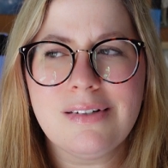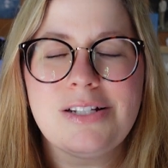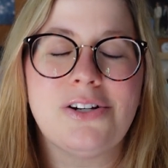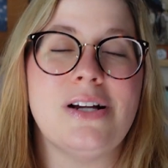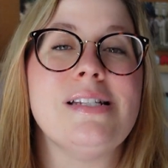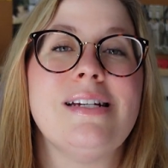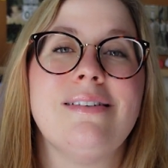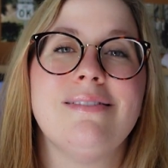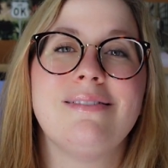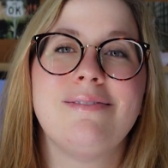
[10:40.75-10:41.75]
It's
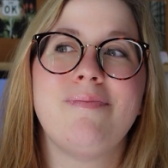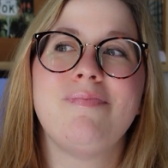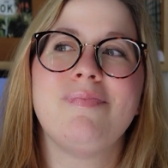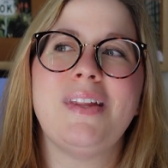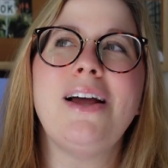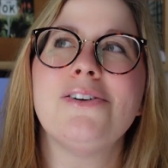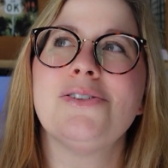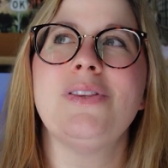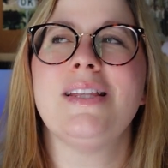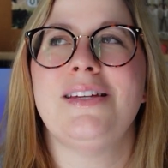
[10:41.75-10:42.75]
crazy. I
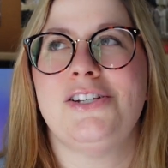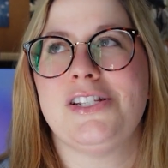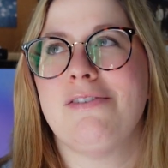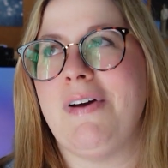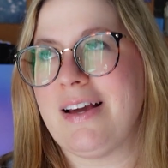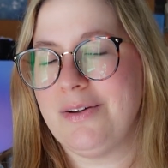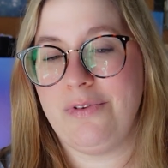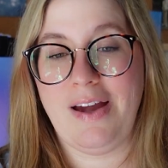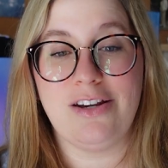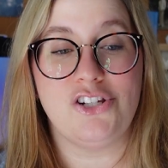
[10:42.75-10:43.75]
also think that just the fact that
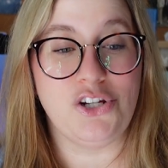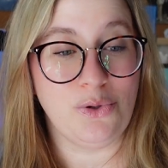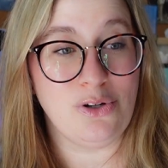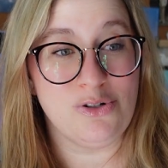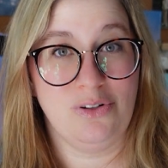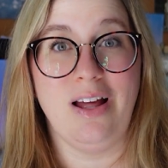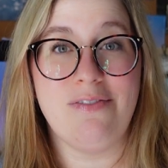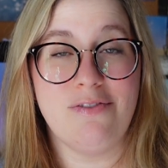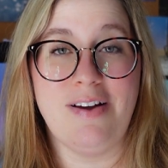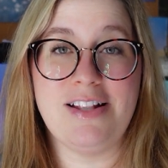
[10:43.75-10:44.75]
we've had two huge
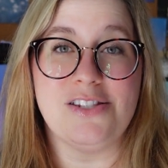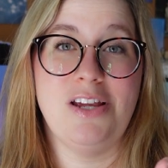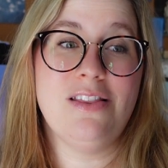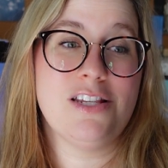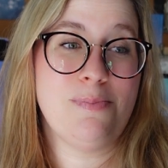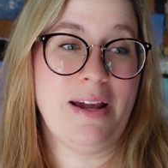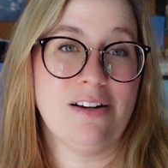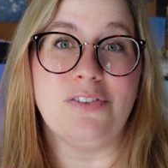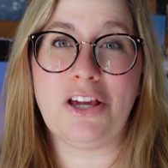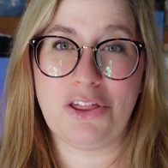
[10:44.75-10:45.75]
life events in the
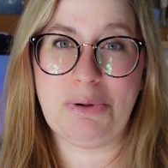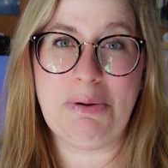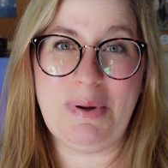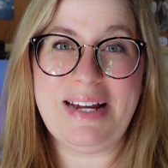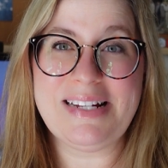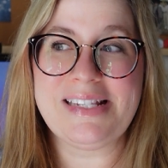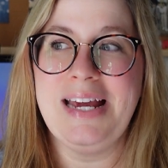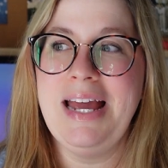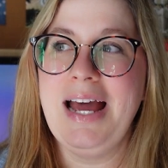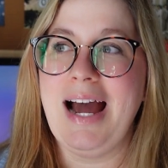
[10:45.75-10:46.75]
span of like three weeks,
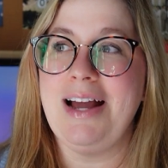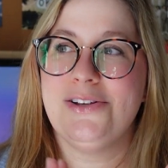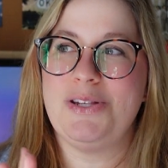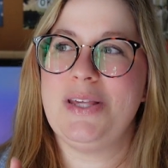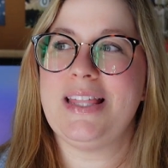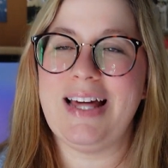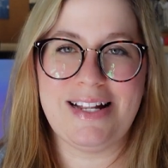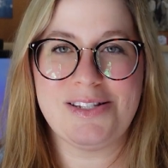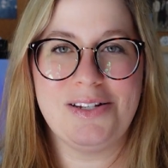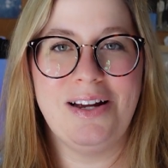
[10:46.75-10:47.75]
I also think
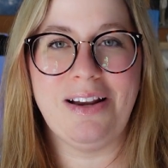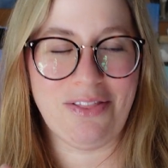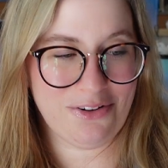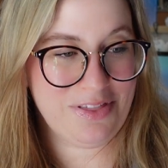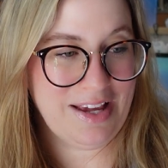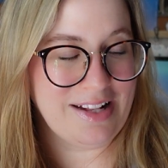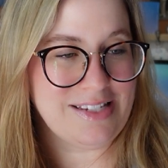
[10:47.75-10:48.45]
that's another thing.